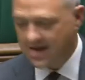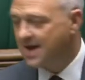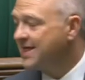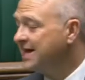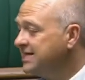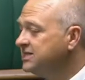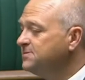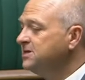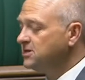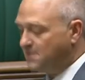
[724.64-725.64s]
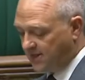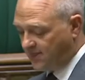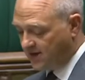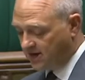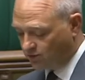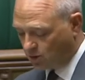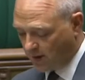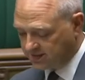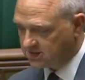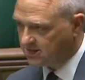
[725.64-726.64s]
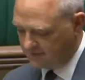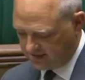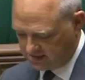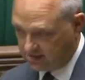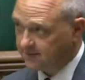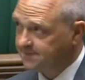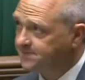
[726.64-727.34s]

And that leads me to my third request to the Minister.